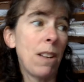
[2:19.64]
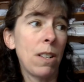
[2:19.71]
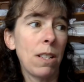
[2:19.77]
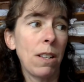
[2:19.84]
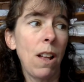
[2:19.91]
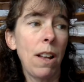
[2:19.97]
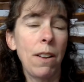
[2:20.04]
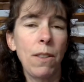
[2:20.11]

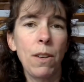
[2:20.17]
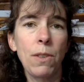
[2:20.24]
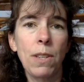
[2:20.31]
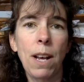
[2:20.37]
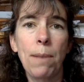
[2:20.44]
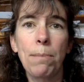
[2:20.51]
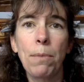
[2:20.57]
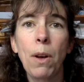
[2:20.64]
just lotted
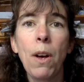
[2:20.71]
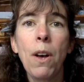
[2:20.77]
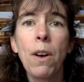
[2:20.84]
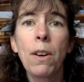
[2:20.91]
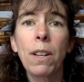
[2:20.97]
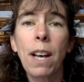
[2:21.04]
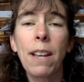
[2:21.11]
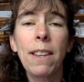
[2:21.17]
those up.
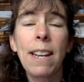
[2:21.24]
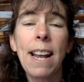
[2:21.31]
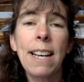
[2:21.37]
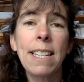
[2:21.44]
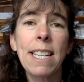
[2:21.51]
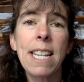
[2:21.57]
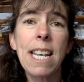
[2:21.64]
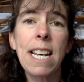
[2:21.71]
Okay, the
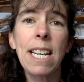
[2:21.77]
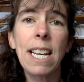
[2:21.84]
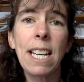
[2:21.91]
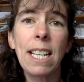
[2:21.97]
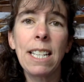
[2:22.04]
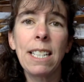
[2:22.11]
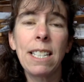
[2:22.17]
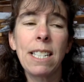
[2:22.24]
next thing
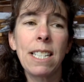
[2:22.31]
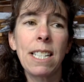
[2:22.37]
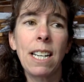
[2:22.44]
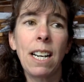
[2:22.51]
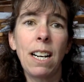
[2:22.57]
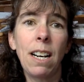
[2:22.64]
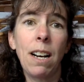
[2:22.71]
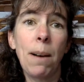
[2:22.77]
is
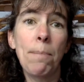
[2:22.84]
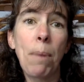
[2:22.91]
a